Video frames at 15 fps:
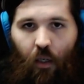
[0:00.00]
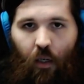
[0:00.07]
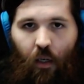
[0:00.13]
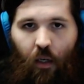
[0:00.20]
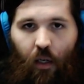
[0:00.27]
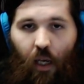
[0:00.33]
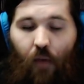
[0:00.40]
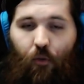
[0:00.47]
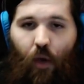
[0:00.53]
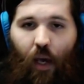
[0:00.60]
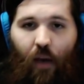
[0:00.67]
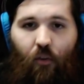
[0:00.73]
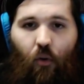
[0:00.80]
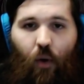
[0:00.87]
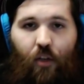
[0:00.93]
If you
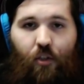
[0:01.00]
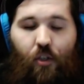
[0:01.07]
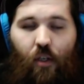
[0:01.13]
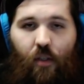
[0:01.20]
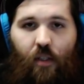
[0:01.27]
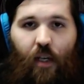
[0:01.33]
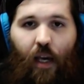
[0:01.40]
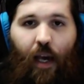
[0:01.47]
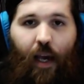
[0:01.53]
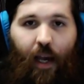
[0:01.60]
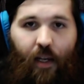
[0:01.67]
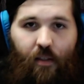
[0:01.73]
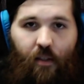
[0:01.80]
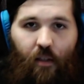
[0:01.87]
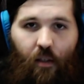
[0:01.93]
have questions,
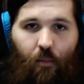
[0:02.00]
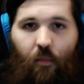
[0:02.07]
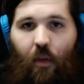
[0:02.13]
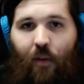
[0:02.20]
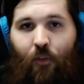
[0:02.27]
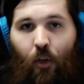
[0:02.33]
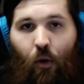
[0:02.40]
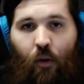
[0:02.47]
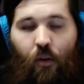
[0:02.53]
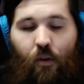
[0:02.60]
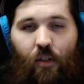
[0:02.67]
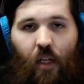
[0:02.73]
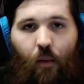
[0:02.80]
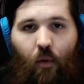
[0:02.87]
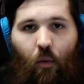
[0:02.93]
ask them. If you don't
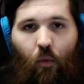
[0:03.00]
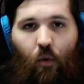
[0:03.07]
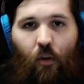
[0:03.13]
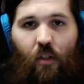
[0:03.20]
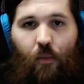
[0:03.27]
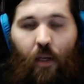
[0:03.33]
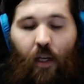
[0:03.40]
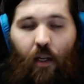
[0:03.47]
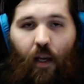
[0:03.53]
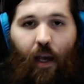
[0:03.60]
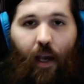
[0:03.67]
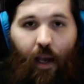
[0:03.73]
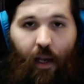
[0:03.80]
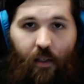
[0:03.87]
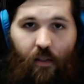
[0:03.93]
understand what words mean,
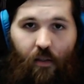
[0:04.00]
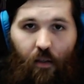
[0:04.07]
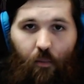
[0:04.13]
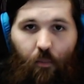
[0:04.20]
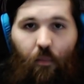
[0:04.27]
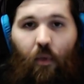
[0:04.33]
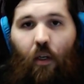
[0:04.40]
ask them.